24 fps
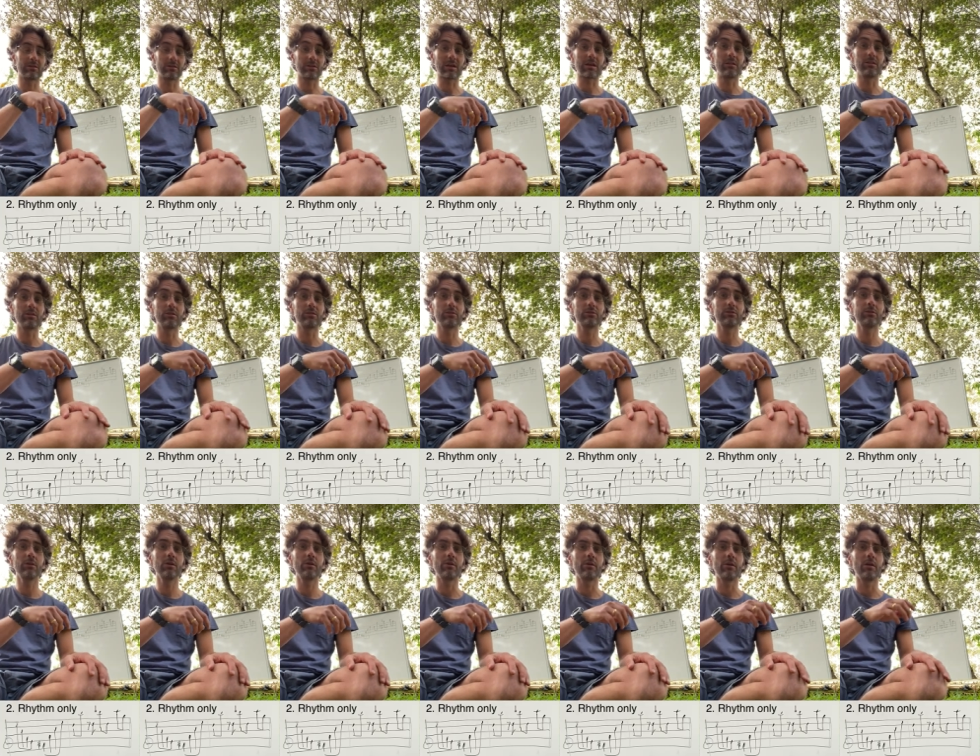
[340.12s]
a little
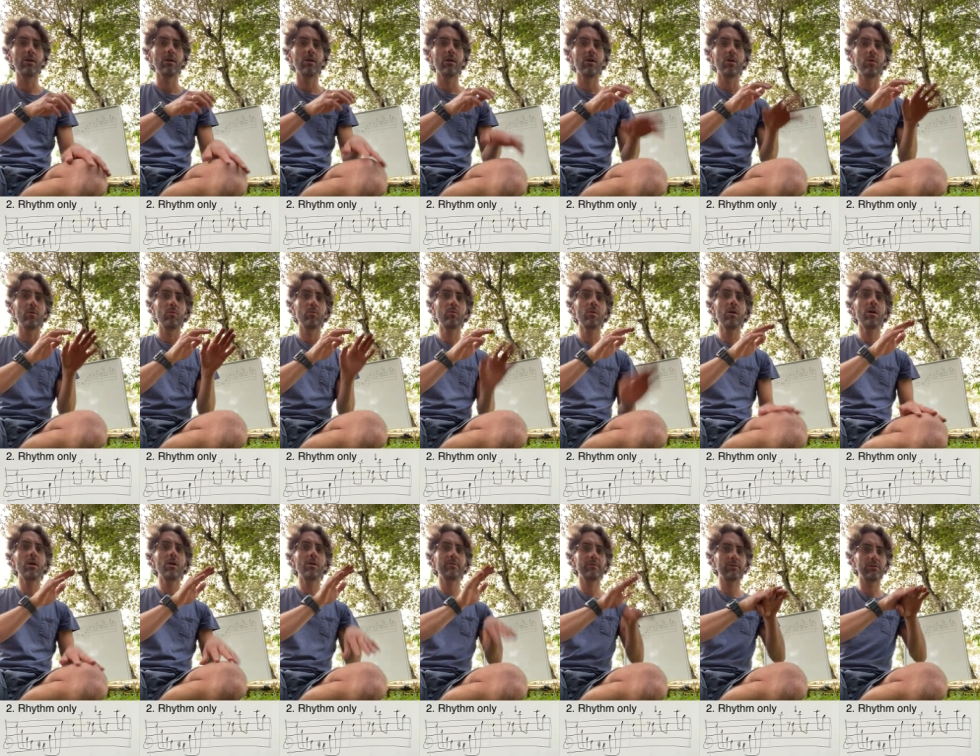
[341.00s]
slower.
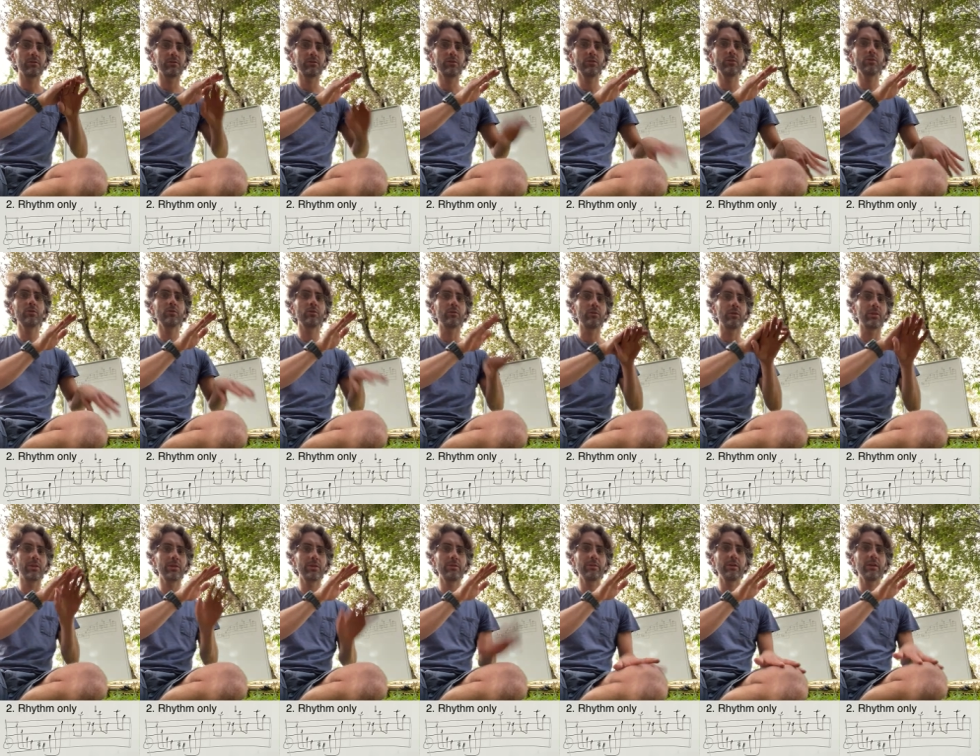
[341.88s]
one, two,
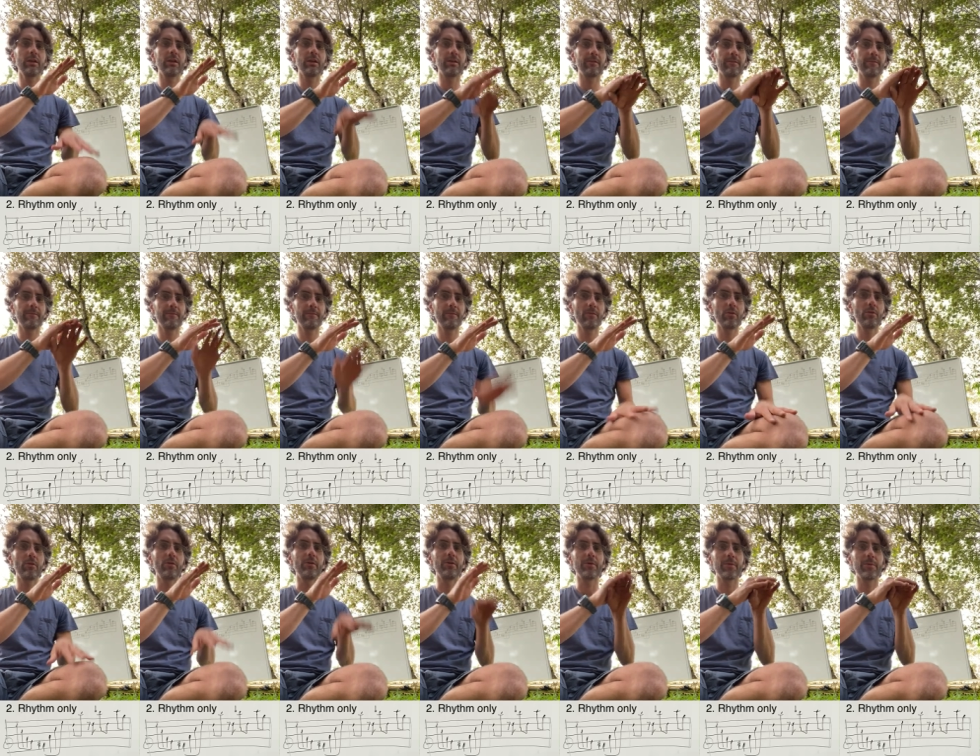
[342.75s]
three,
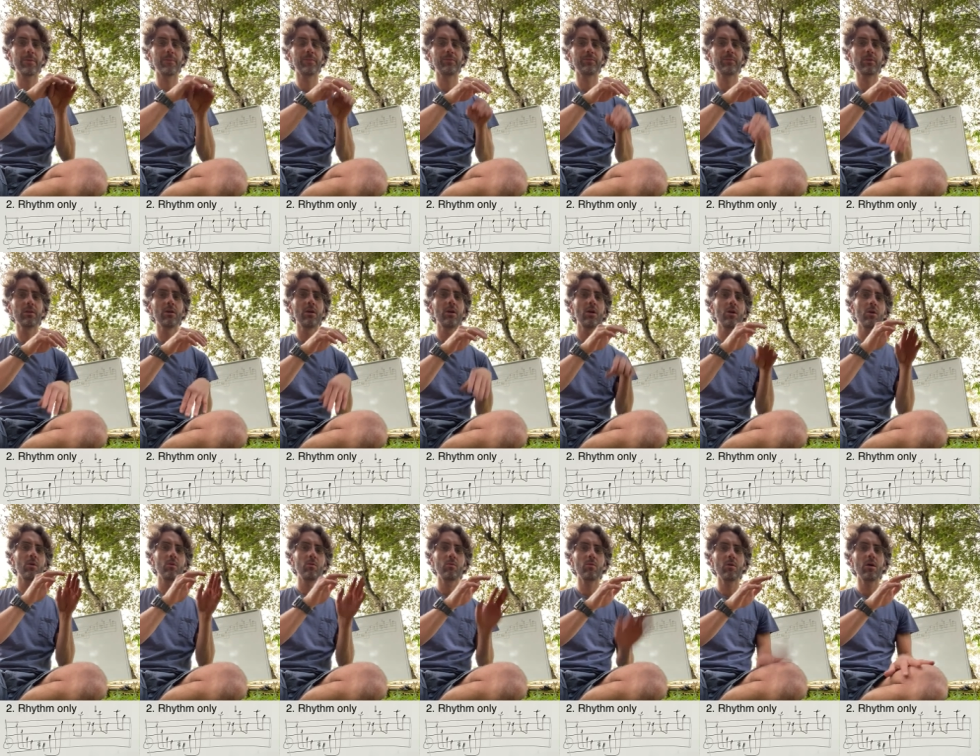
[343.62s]
four,
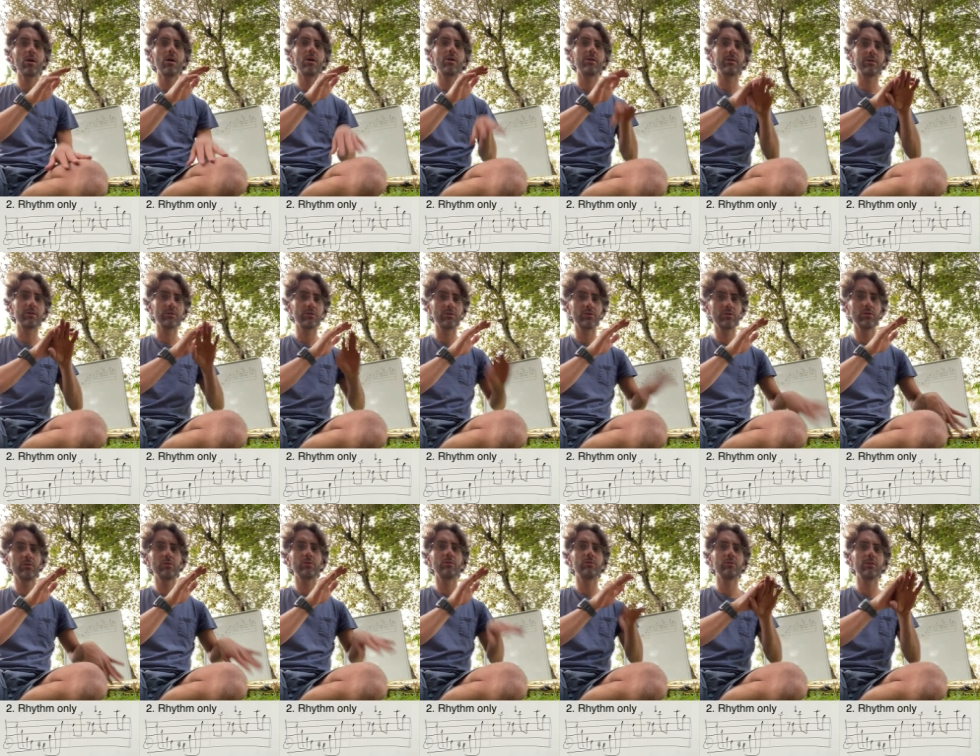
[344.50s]
one,
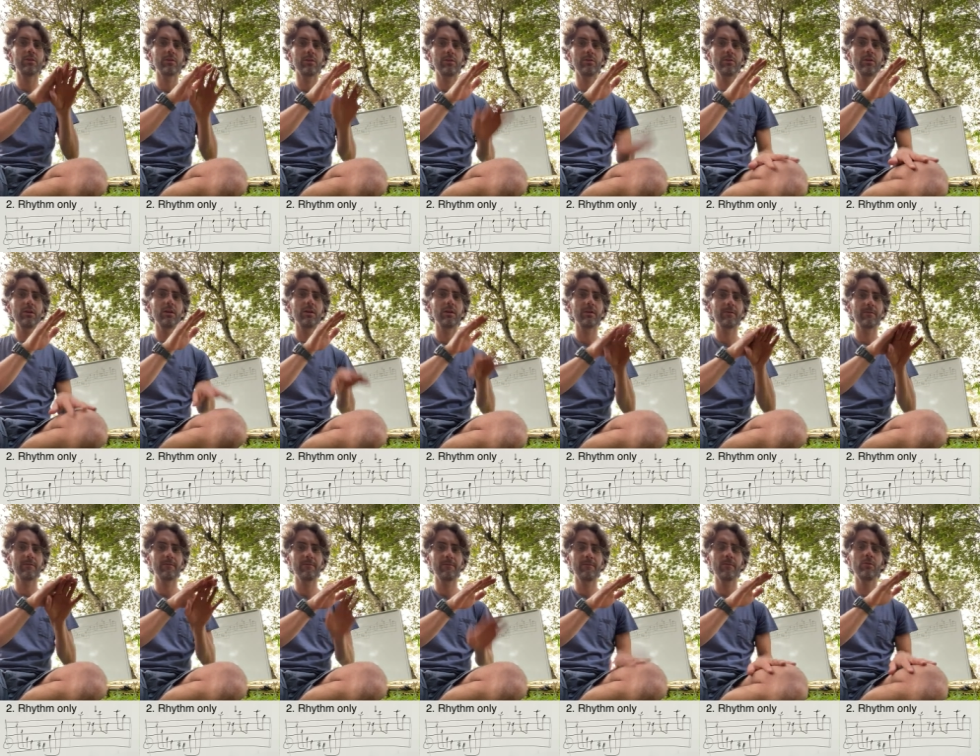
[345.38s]
two, three,
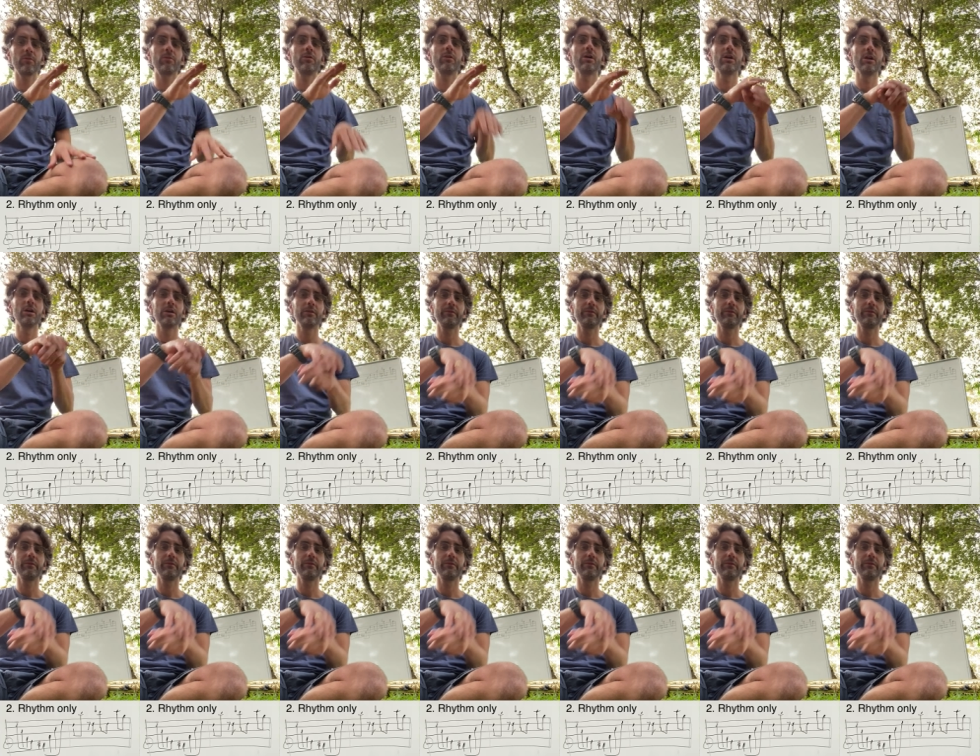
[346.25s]
four.